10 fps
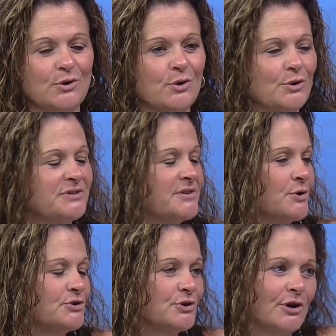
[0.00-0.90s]
olds,
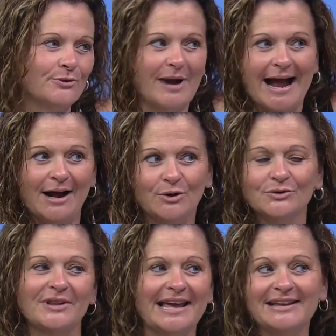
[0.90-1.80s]
those are
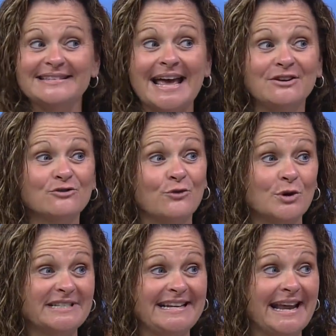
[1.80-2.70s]
around like 10 to
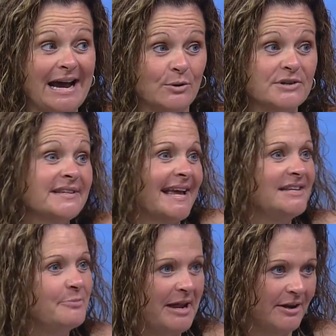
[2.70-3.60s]
14 hours, again
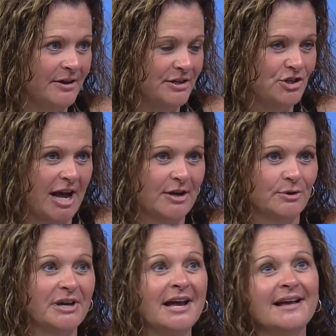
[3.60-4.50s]
depending on the
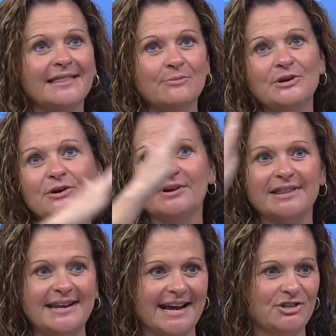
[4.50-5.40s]
child. Then we go to
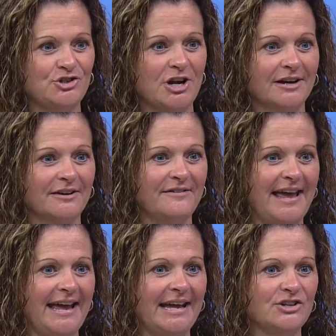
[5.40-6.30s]
the next chunk of
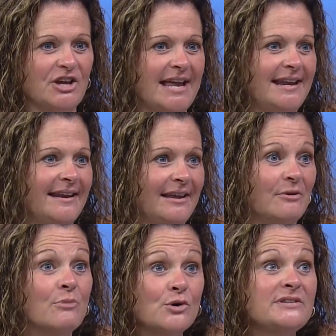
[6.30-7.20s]
age, and you know
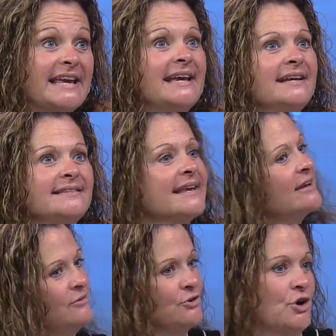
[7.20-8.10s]
most kids, like
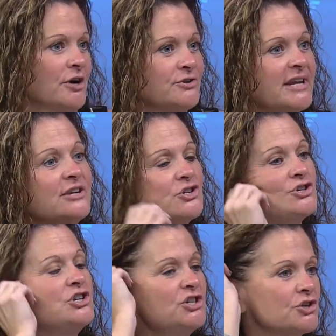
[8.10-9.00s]
your daughter's age,
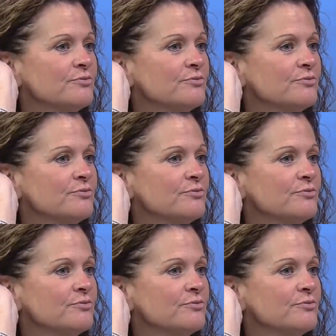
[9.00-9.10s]
she should